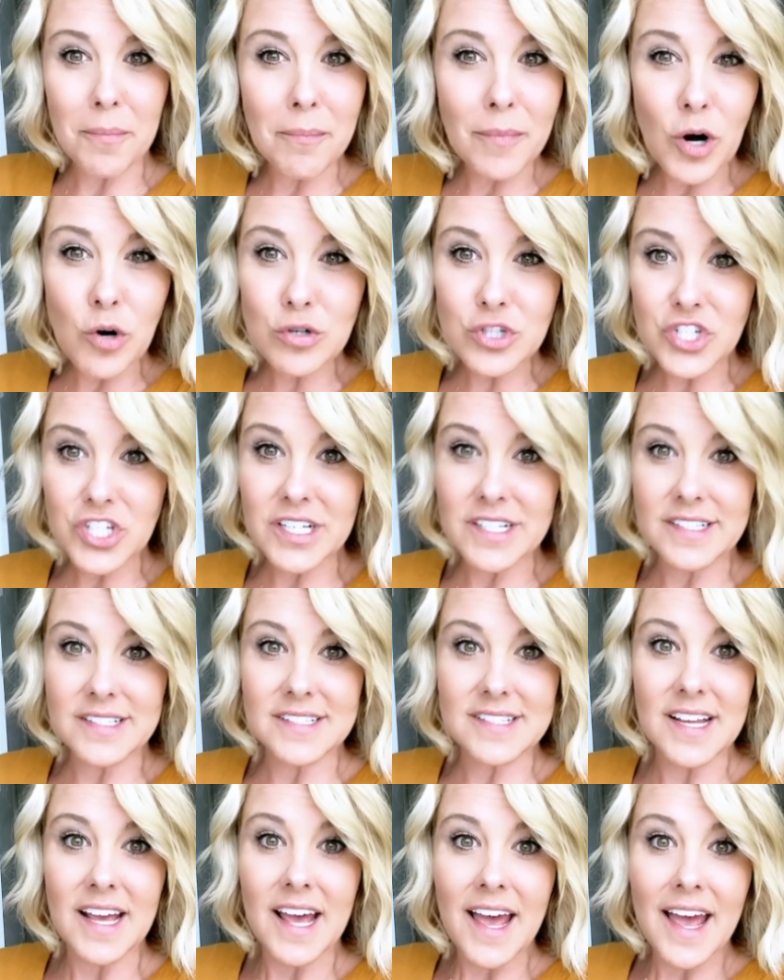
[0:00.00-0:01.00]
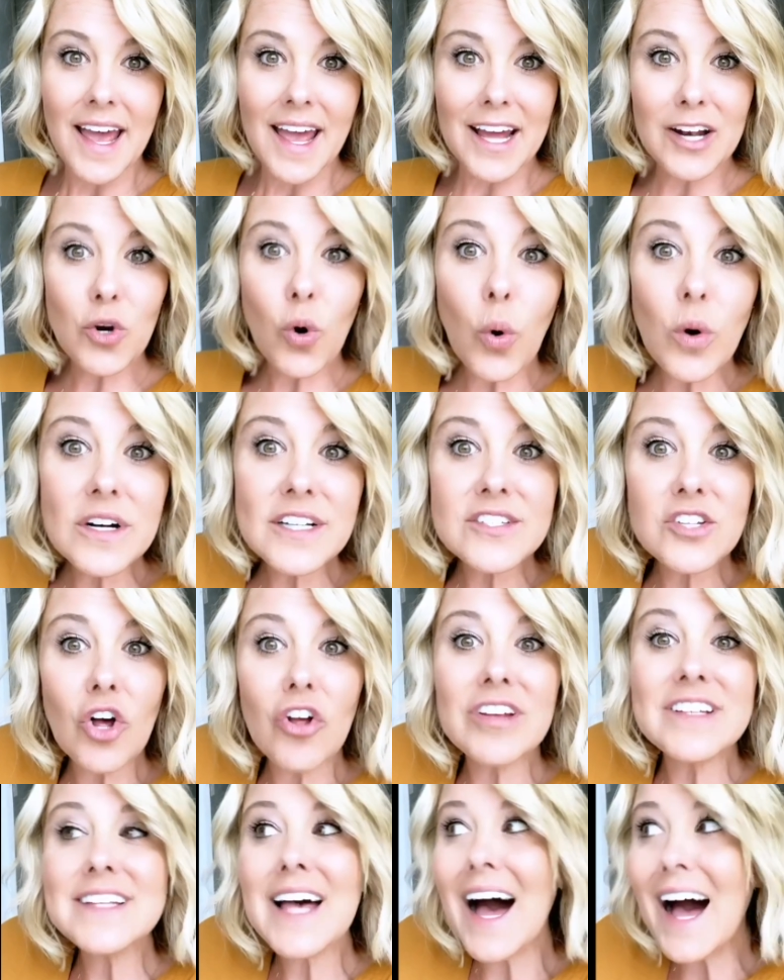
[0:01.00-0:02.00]
emotions, and
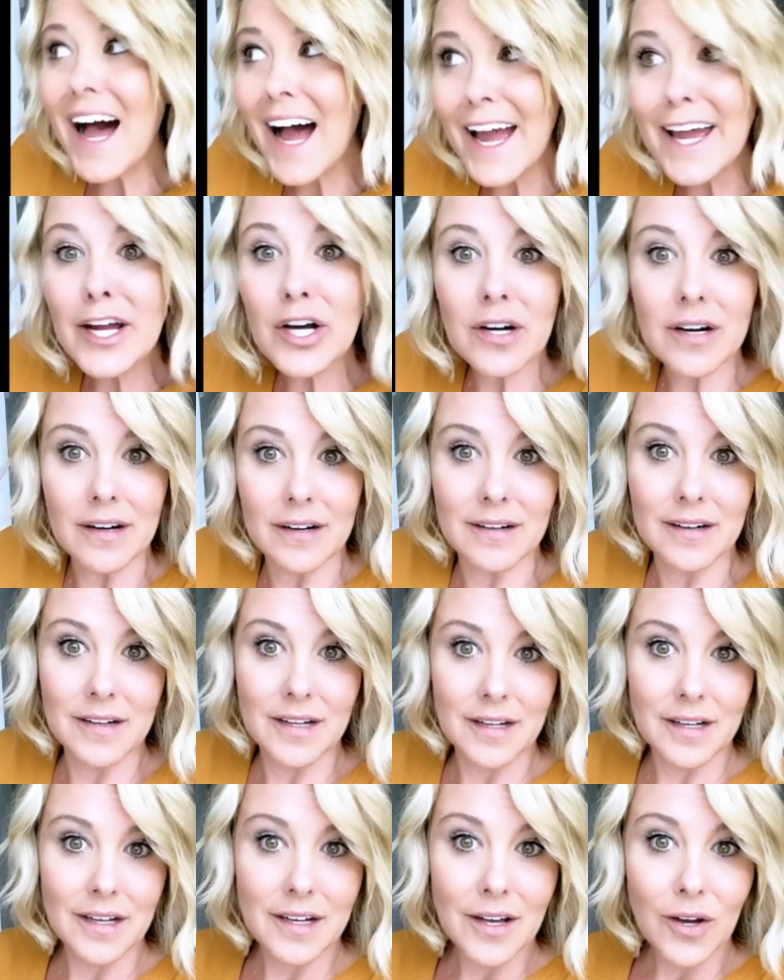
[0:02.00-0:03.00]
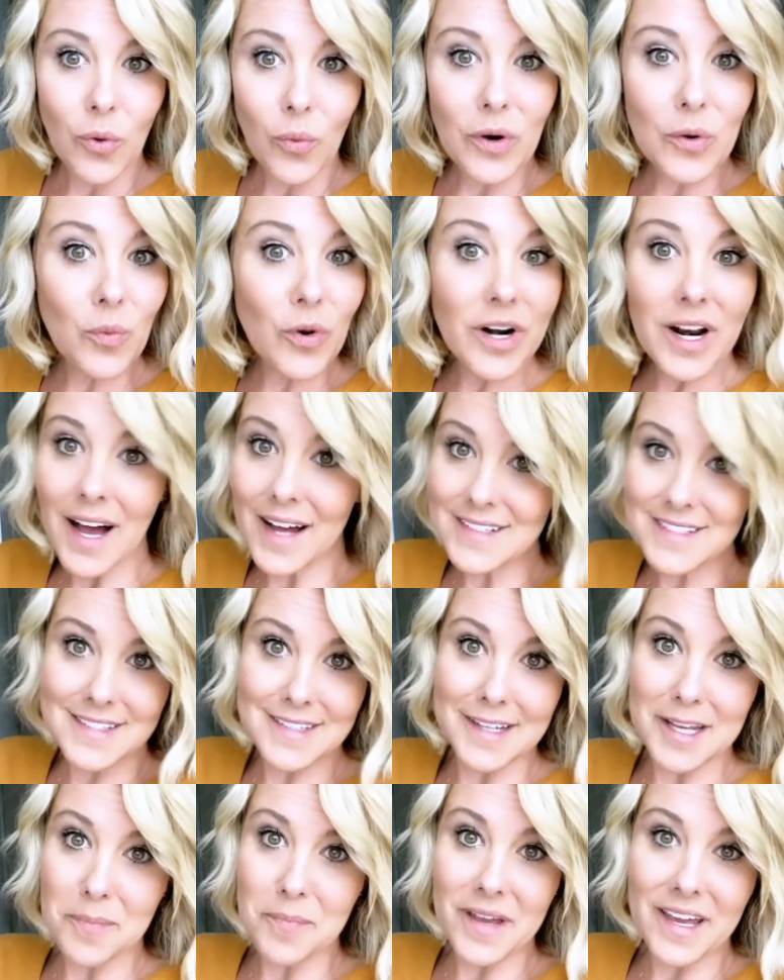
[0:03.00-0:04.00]
cortisol is higher when we're not
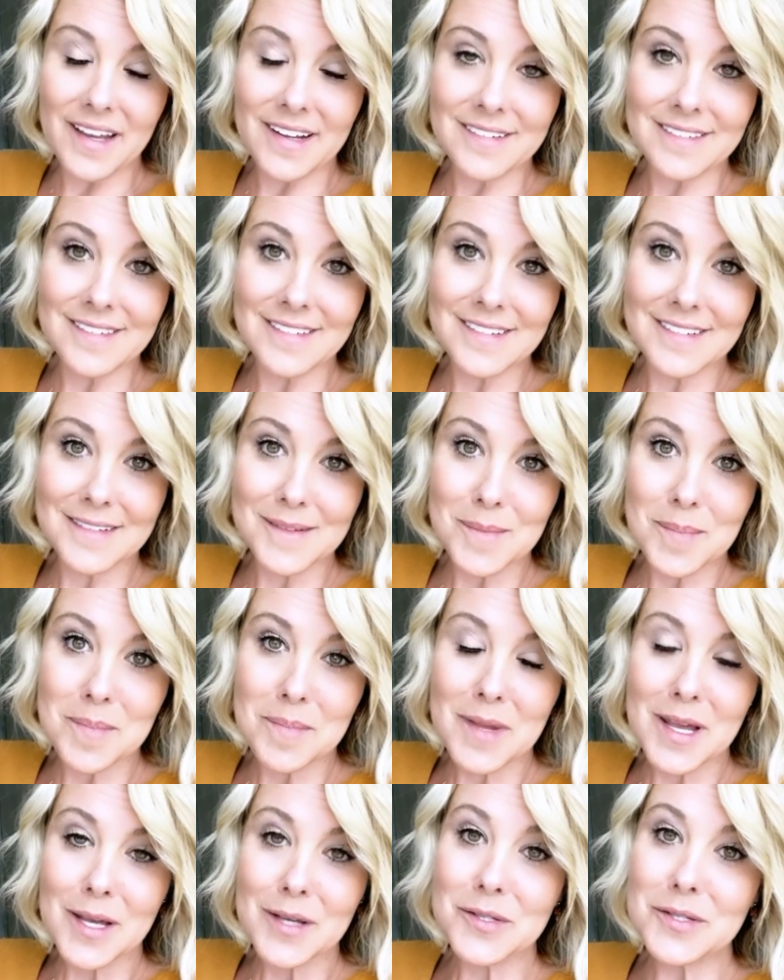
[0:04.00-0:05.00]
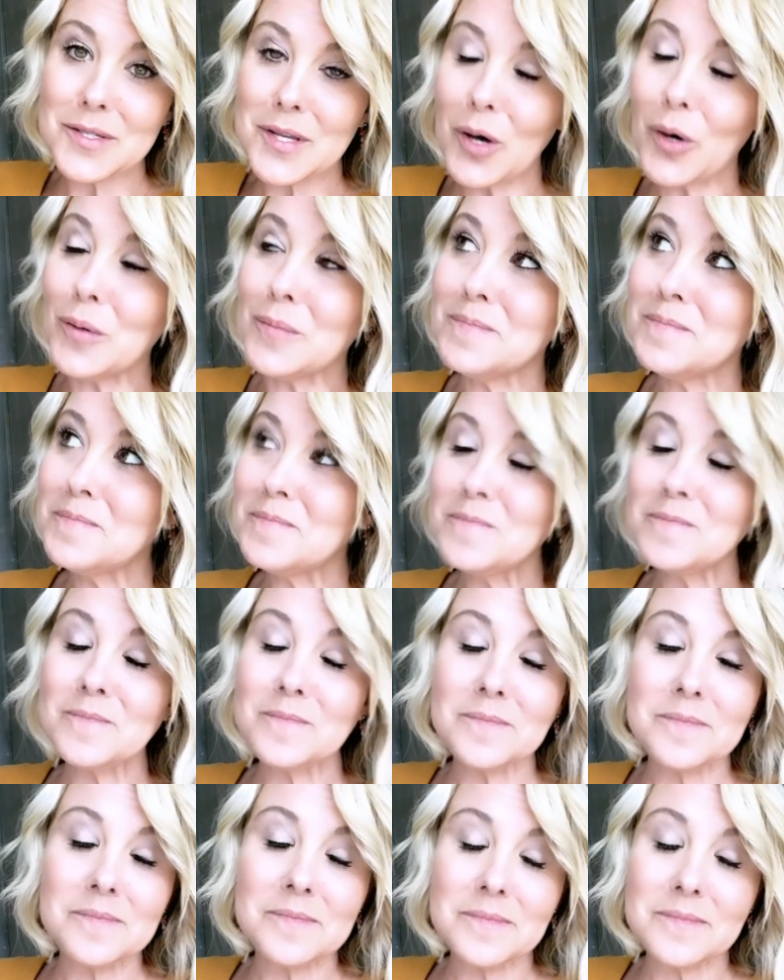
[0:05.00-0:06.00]
sleeping. So
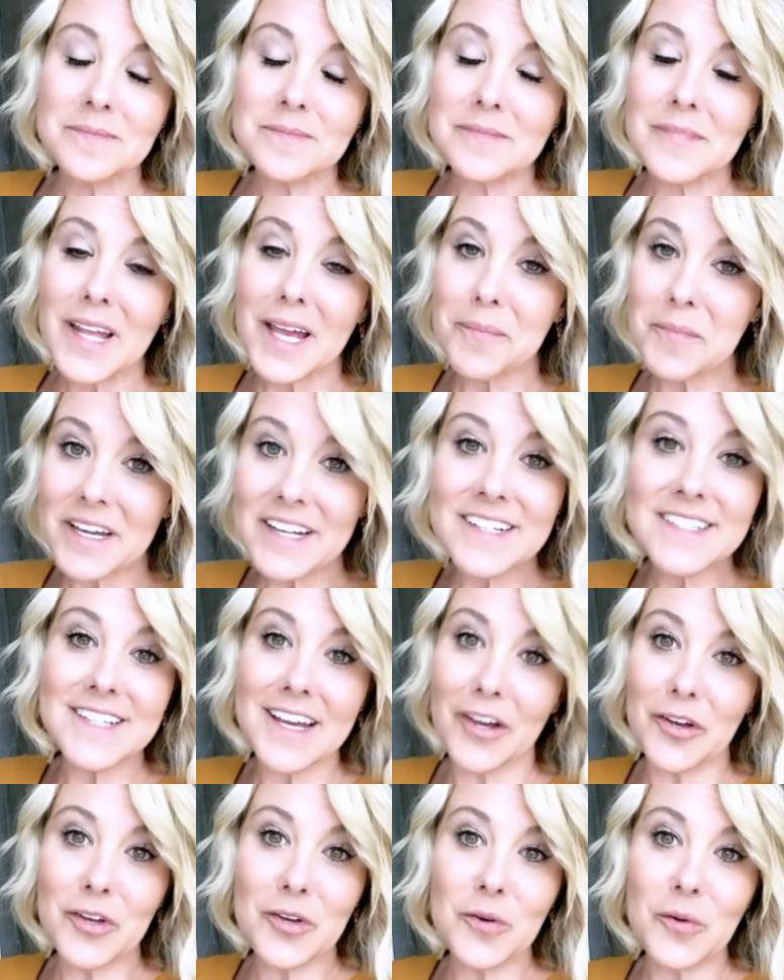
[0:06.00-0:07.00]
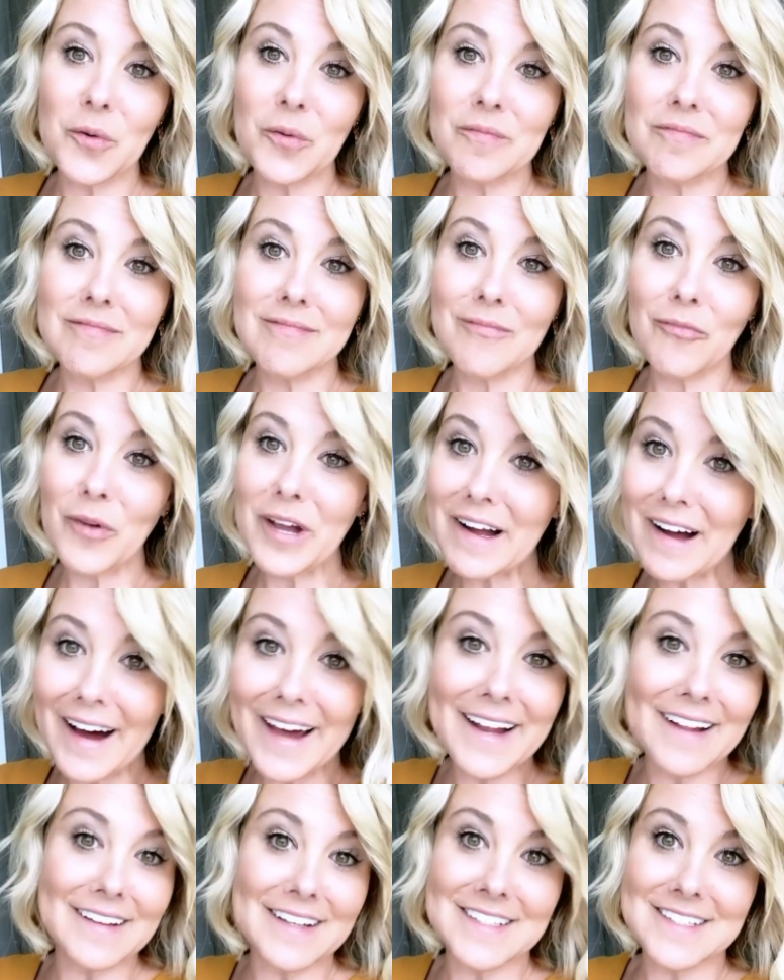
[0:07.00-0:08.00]
I'm going to tell you, we
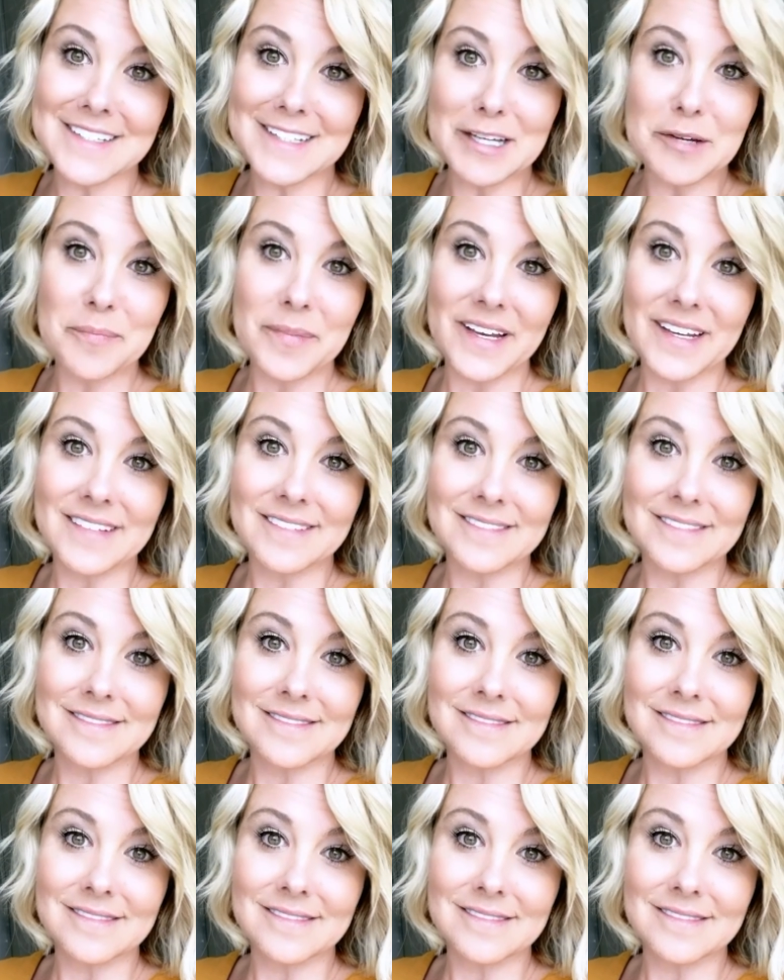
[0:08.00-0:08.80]
got Ella sleeping,